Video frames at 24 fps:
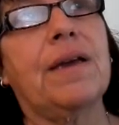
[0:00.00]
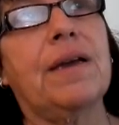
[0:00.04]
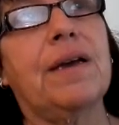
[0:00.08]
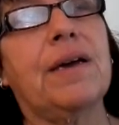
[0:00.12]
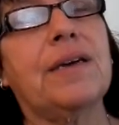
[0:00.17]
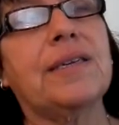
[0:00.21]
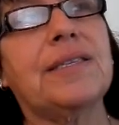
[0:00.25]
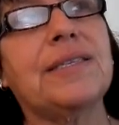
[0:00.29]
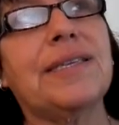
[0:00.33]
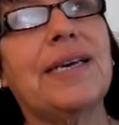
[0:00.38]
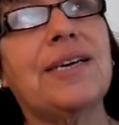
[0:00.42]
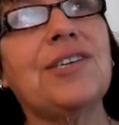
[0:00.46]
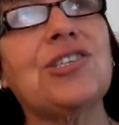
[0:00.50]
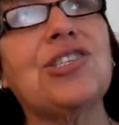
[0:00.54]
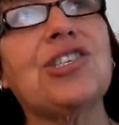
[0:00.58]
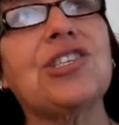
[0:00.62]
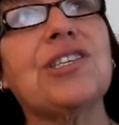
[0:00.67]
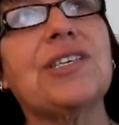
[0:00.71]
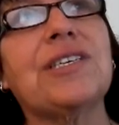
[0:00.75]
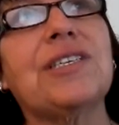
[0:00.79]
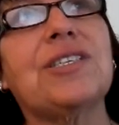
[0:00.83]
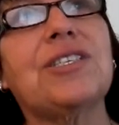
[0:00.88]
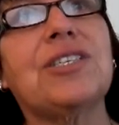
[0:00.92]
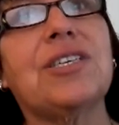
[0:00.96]

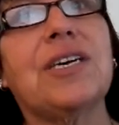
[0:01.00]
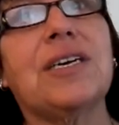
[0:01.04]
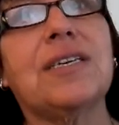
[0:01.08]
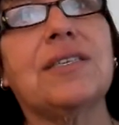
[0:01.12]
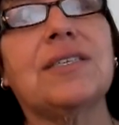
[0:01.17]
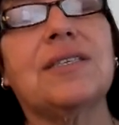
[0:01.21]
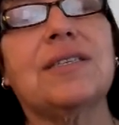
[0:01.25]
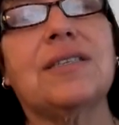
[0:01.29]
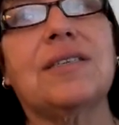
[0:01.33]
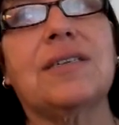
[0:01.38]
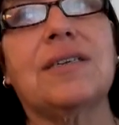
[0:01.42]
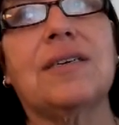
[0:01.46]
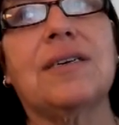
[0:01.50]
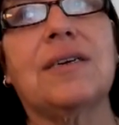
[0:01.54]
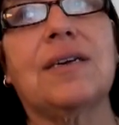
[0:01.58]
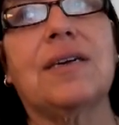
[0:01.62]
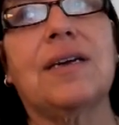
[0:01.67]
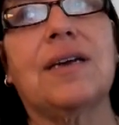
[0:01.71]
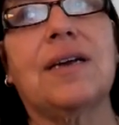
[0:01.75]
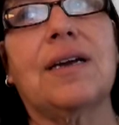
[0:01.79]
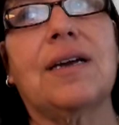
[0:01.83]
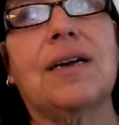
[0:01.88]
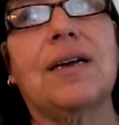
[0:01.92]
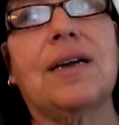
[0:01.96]
essentially just
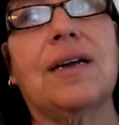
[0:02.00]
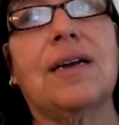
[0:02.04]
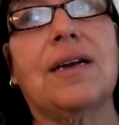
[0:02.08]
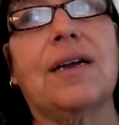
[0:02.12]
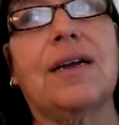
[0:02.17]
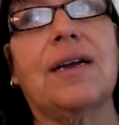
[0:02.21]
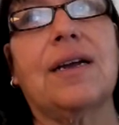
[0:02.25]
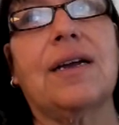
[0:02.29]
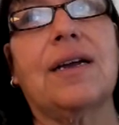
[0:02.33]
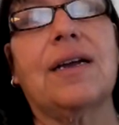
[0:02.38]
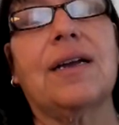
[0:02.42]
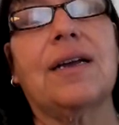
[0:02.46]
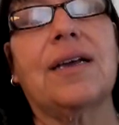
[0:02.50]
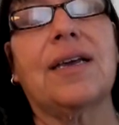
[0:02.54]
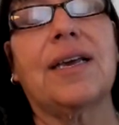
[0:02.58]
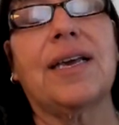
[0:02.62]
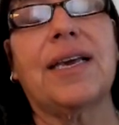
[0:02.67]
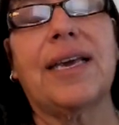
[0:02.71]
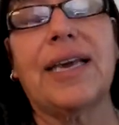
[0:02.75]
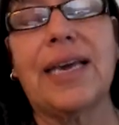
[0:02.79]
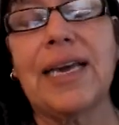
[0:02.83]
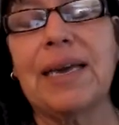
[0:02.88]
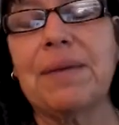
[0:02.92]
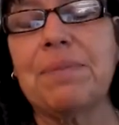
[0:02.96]

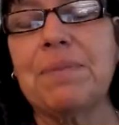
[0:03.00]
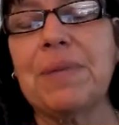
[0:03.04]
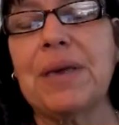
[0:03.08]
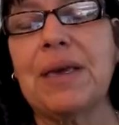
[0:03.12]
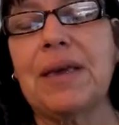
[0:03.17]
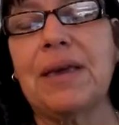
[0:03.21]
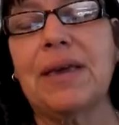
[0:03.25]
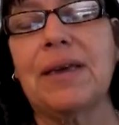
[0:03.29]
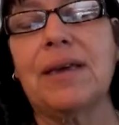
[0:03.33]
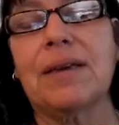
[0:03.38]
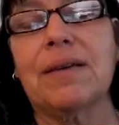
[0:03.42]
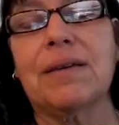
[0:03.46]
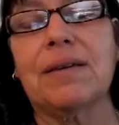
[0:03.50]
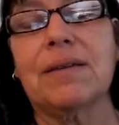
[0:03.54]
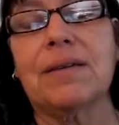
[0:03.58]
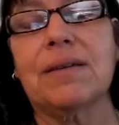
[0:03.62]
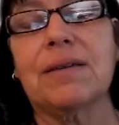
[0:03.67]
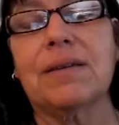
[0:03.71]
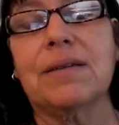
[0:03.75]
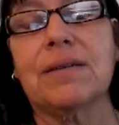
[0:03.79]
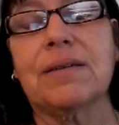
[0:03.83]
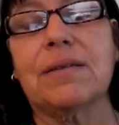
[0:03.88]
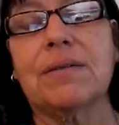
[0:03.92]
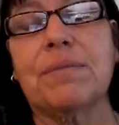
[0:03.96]
keep me
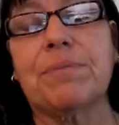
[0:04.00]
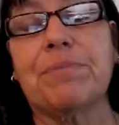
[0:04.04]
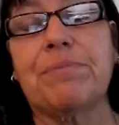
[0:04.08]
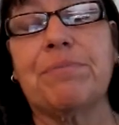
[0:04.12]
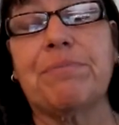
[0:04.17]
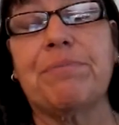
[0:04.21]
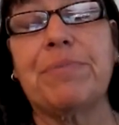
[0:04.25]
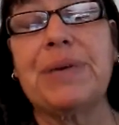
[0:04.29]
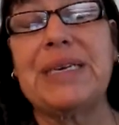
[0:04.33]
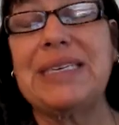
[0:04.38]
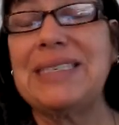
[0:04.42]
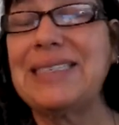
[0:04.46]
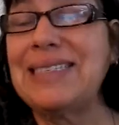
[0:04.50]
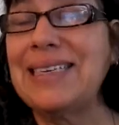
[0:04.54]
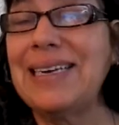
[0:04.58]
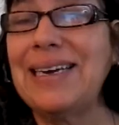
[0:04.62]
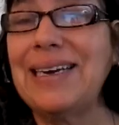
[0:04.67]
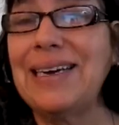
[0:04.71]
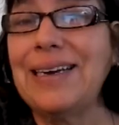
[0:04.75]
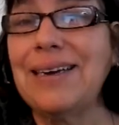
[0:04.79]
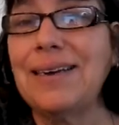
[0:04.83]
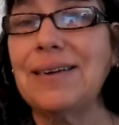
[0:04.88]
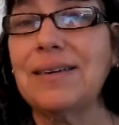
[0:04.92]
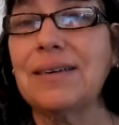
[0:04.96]

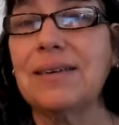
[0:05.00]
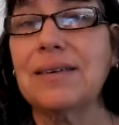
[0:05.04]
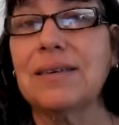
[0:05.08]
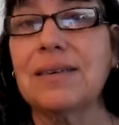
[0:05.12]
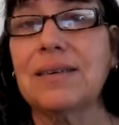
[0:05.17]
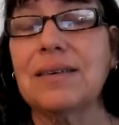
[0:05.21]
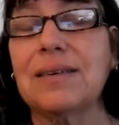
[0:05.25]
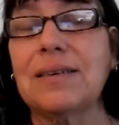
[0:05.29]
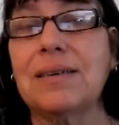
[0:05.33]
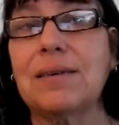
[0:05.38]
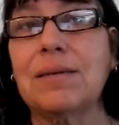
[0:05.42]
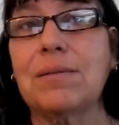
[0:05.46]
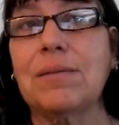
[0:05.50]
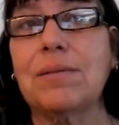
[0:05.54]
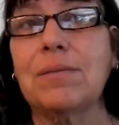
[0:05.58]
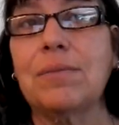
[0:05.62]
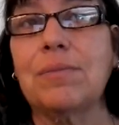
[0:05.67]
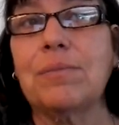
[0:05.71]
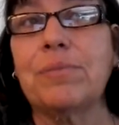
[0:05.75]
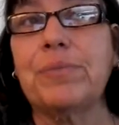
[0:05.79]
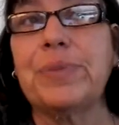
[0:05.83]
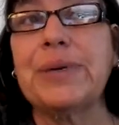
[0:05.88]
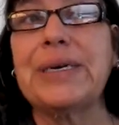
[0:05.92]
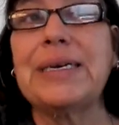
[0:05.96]
busy,
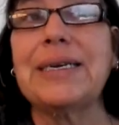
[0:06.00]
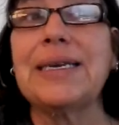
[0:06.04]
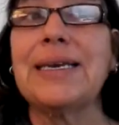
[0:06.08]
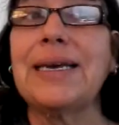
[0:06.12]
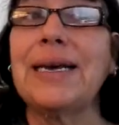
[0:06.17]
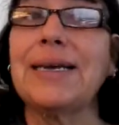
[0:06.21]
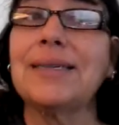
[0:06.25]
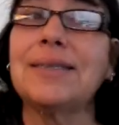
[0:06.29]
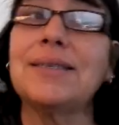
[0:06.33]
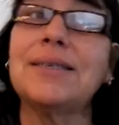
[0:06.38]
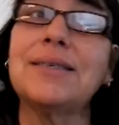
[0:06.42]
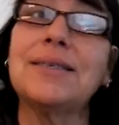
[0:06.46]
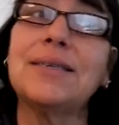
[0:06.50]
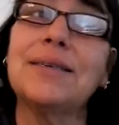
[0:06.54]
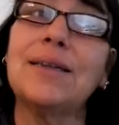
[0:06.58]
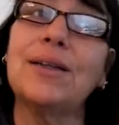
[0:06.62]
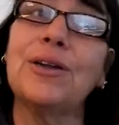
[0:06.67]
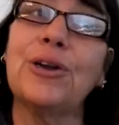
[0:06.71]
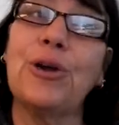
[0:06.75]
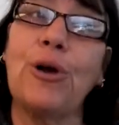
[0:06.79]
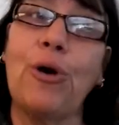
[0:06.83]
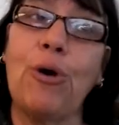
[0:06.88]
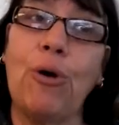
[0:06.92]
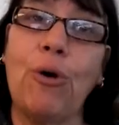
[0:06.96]
but yet still
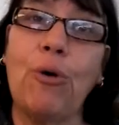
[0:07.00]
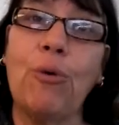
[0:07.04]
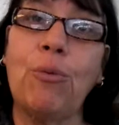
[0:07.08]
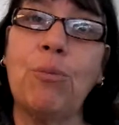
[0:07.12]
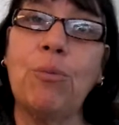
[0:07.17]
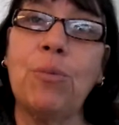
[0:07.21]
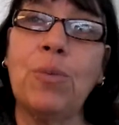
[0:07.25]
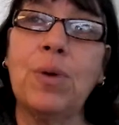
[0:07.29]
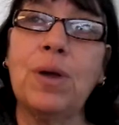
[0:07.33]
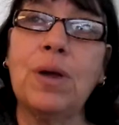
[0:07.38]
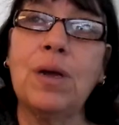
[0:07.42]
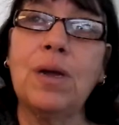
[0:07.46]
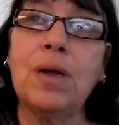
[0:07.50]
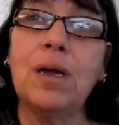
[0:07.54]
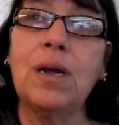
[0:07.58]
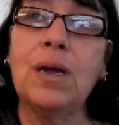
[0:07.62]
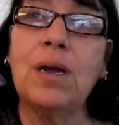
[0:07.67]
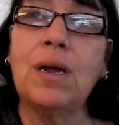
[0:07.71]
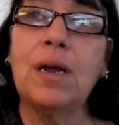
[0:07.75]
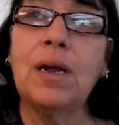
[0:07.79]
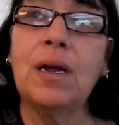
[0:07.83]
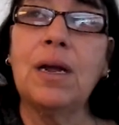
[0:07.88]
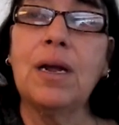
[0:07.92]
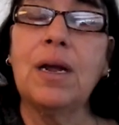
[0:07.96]
at home,
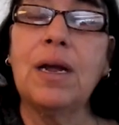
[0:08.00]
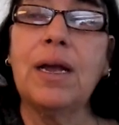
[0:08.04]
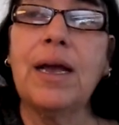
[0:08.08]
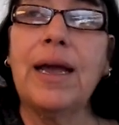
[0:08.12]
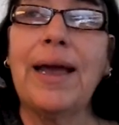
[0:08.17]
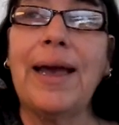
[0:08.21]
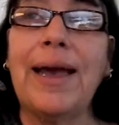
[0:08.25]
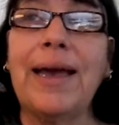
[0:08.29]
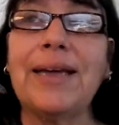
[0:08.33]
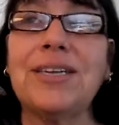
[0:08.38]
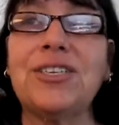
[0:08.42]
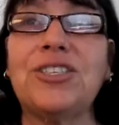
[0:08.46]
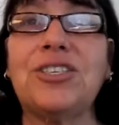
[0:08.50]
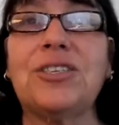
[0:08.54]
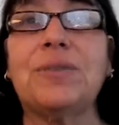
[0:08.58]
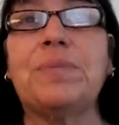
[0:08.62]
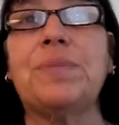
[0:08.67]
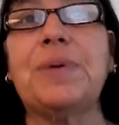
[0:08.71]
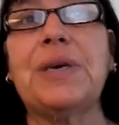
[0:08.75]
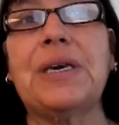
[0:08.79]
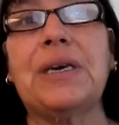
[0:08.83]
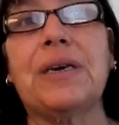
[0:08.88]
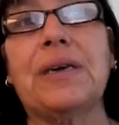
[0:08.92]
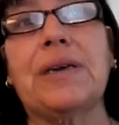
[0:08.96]
and to
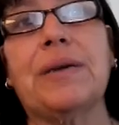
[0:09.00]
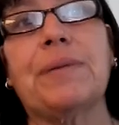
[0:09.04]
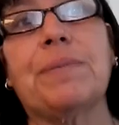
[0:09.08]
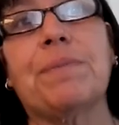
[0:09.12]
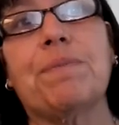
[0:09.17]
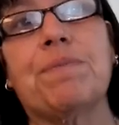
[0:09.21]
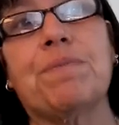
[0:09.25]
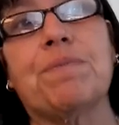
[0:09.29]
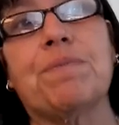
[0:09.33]
be